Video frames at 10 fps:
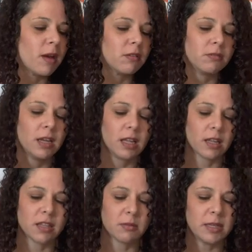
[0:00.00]
I don't
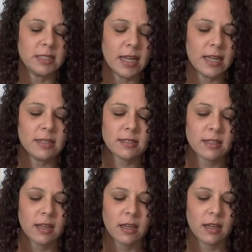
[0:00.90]
like the way it tastes.
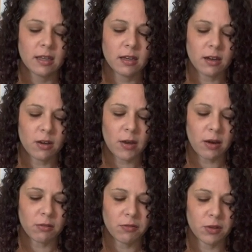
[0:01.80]
You know, I
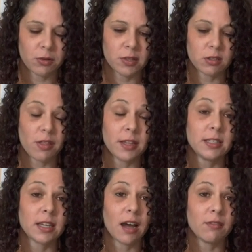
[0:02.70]
don't feel it's
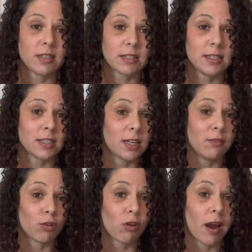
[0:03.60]
authentic. Obviously, it's not
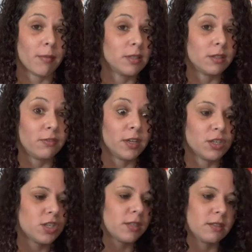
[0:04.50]
even crab, it's
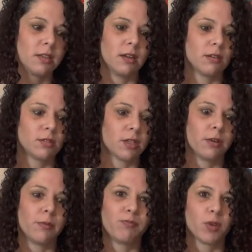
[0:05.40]
fish, you know,
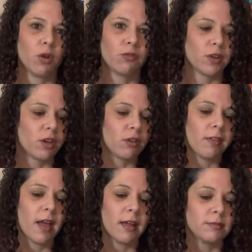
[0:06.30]
so go figure
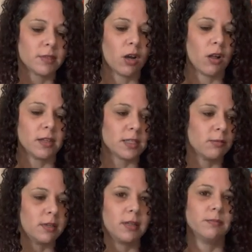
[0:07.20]
that, calling
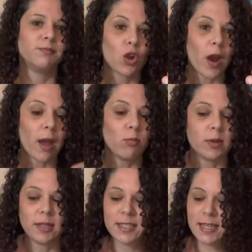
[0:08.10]
something crab
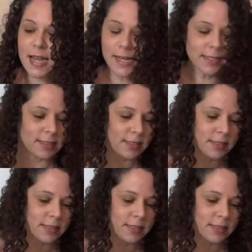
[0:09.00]
when it's not.